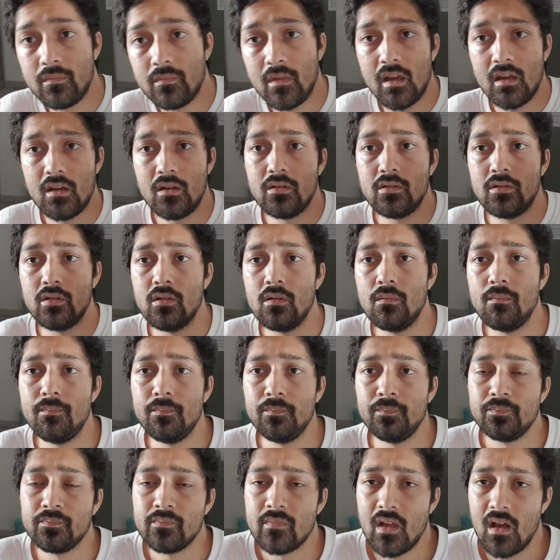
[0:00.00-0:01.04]
Hey YouTube,
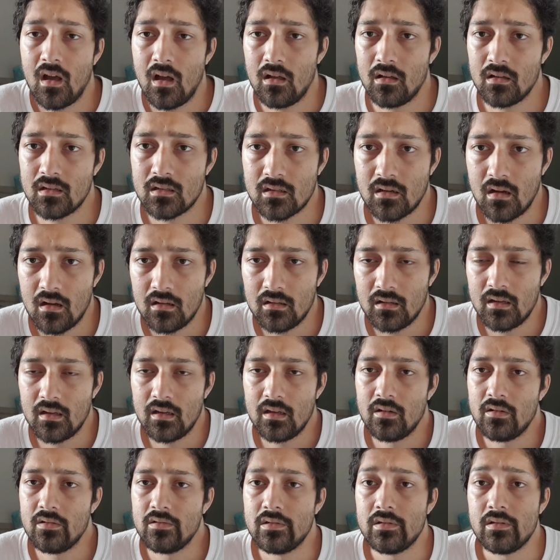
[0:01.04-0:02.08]
Alex Conley
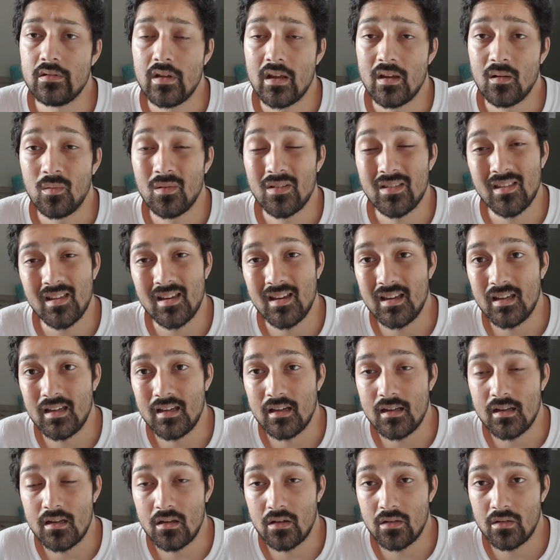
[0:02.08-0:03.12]
here today with
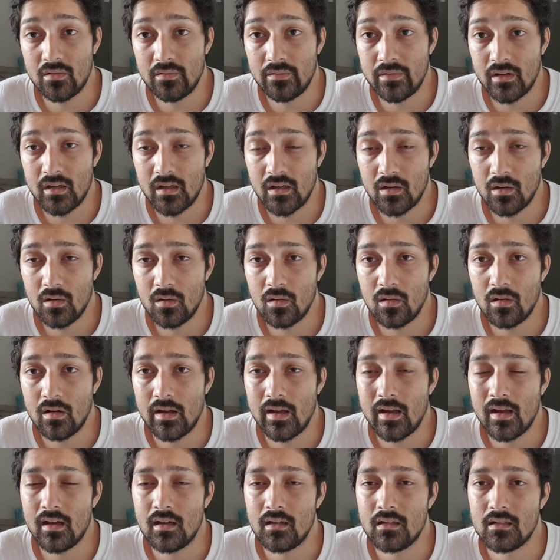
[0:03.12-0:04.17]
another video,
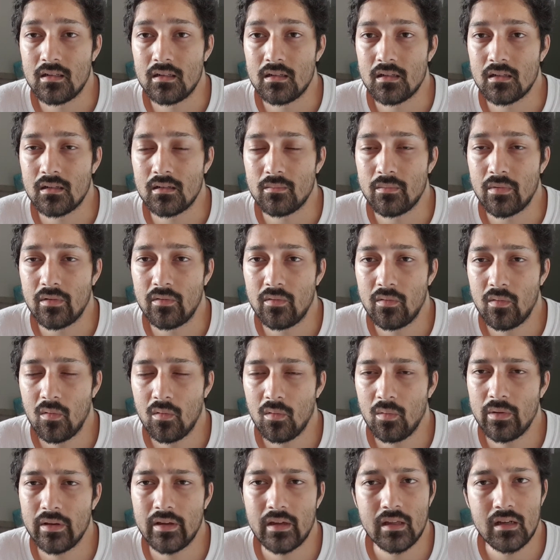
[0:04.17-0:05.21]
and
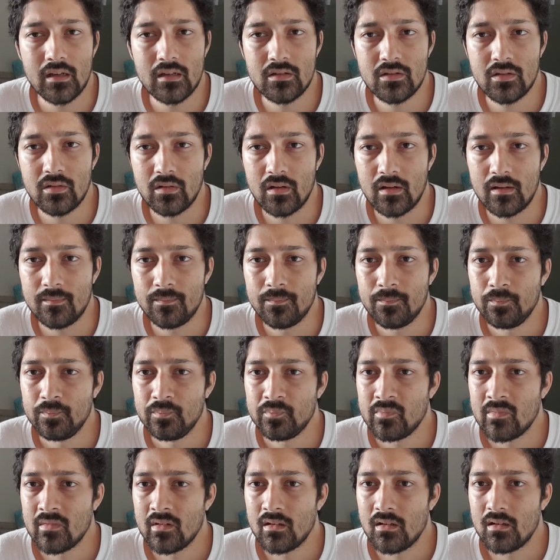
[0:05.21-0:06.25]
before we get into it,
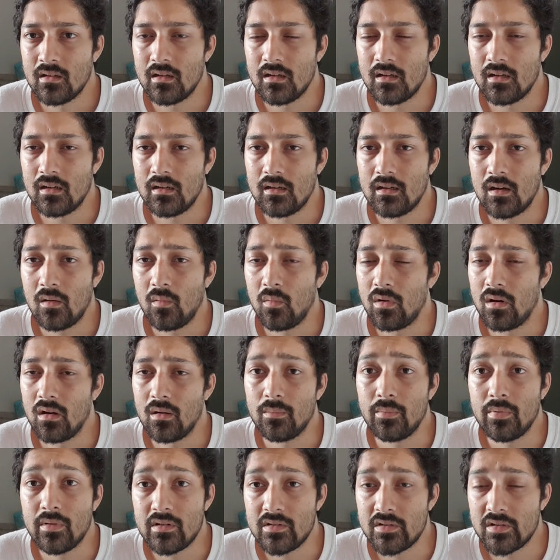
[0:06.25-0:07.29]
I want to
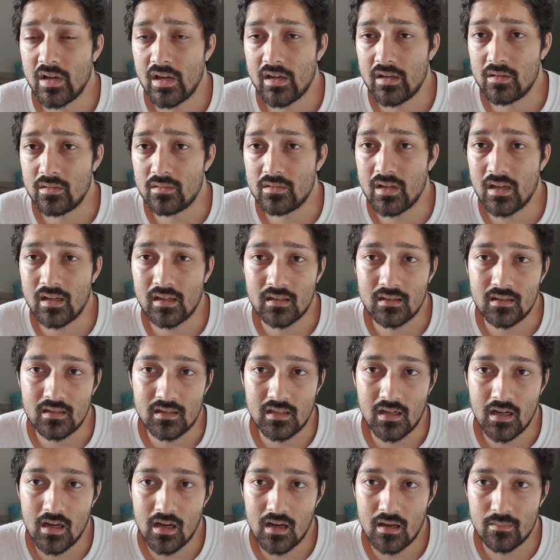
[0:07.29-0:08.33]
appreciate you taking the
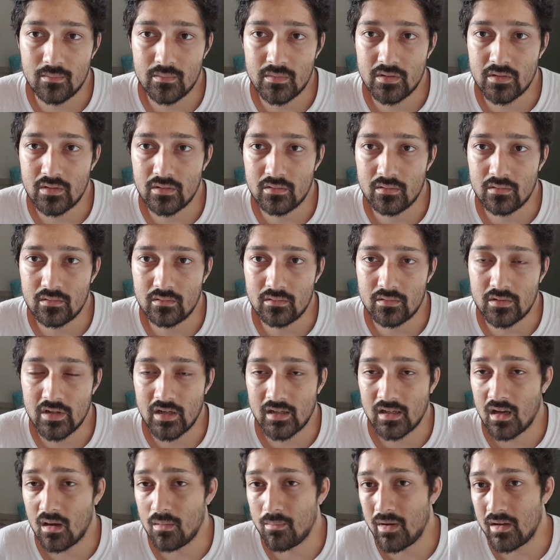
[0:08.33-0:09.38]
time to
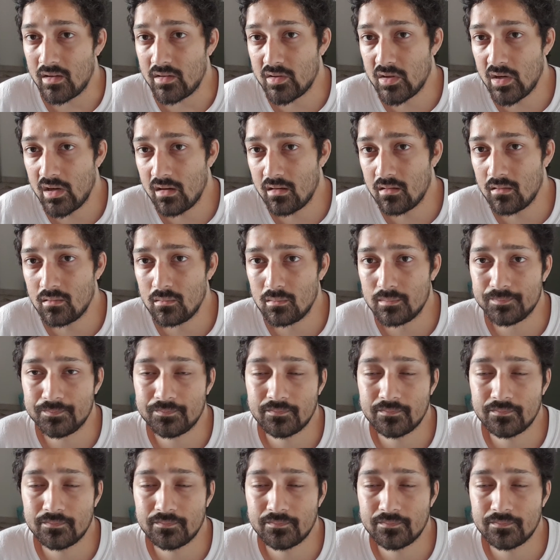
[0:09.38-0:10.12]
check out my channel,